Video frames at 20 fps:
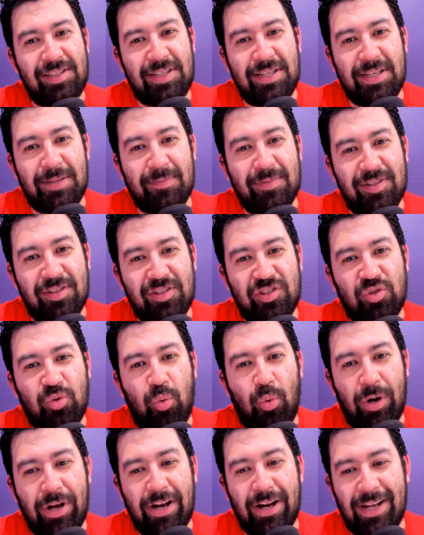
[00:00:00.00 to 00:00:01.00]
team since
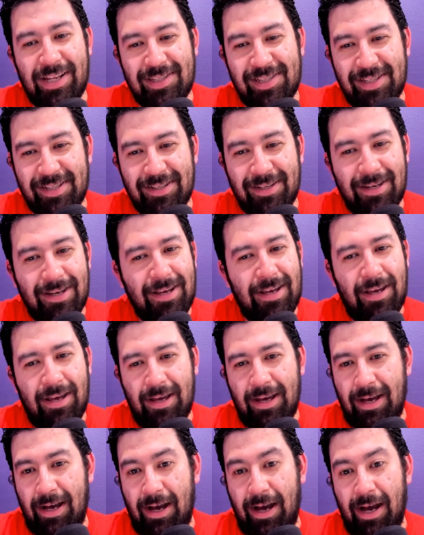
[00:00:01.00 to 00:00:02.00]
2019,
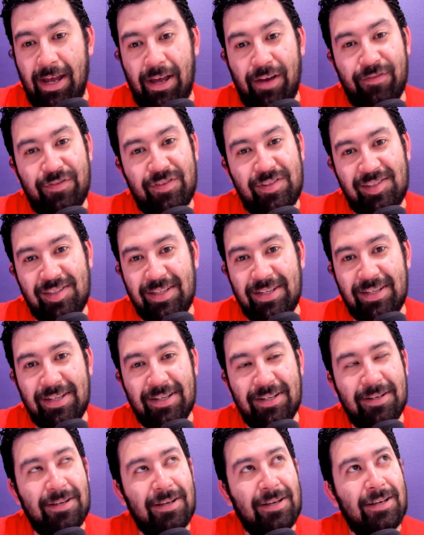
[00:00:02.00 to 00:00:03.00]
I have
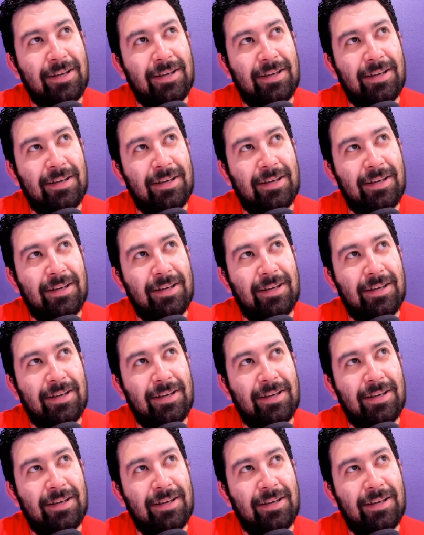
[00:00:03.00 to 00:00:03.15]
seen